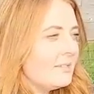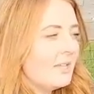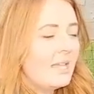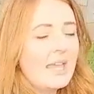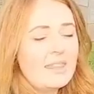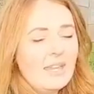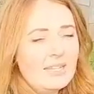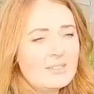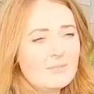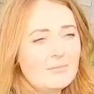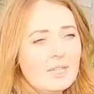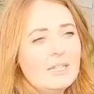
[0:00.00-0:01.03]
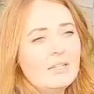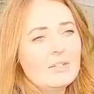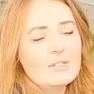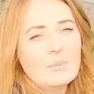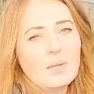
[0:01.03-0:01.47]
So yeah, that is a really
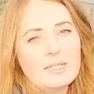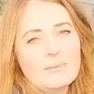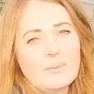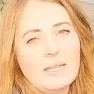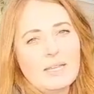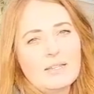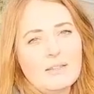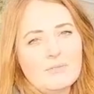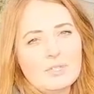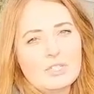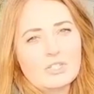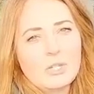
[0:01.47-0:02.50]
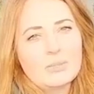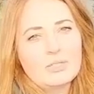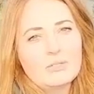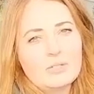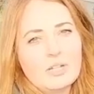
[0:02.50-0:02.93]
nice way to make a lovely show
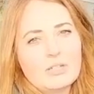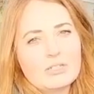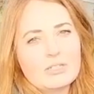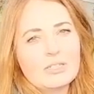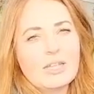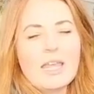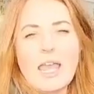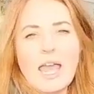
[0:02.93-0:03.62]
in your garden.